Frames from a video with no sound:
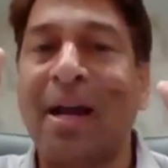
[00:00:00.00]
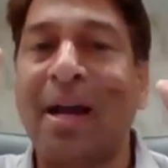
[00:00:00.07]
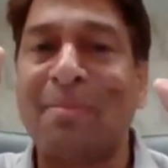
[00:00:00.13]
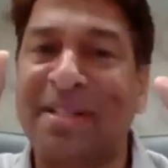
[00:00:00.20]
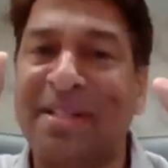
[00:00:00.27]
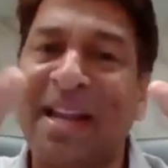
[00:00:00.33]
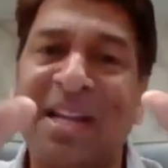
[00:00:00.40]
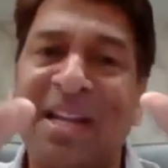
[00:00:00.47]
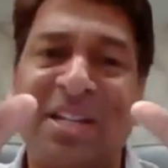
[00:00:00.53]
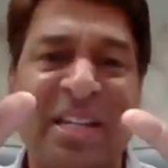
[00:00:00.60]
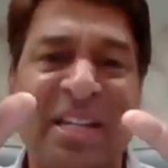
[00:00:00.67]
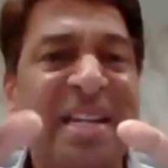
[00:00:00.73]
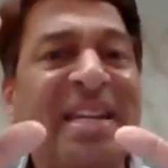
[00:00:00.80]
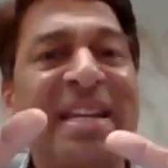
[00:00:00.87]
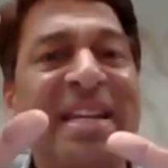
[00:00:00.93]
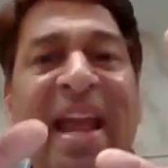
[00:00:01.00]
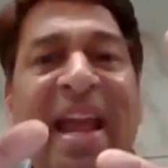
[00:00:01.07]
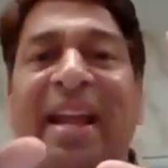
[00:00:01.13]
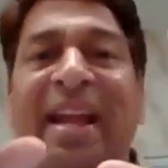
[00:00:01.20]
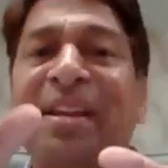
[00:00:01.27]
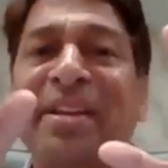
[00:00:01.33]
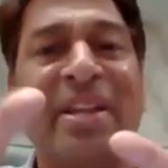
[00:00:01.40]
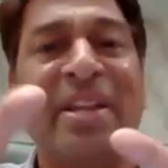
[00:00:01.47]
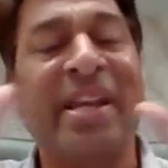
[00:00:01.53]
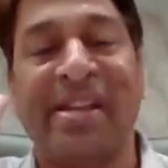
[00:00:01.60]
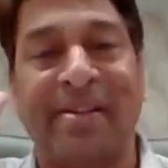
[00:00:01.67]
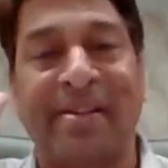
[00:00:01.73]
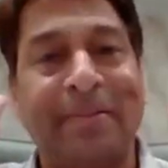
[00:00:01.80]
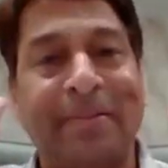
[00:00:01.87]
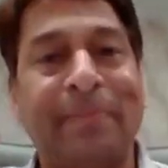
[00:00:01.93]
So I'm saying
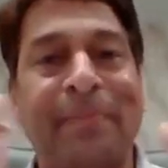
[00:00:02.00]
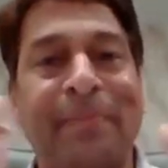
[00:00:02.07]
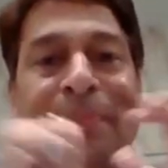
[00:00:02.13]
T&D,